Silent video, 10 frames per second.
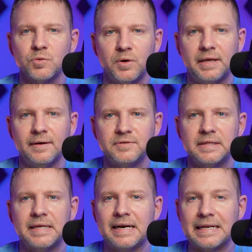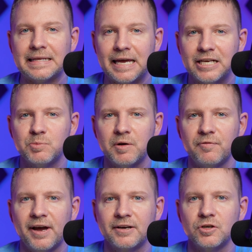So it gives it that engagement
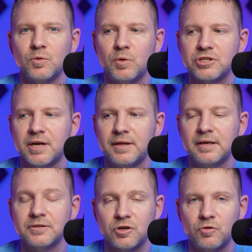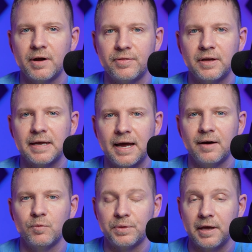factor, which I think is a great thing to
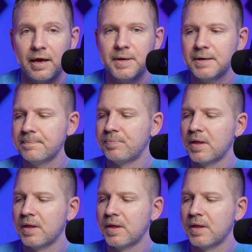have with gaming.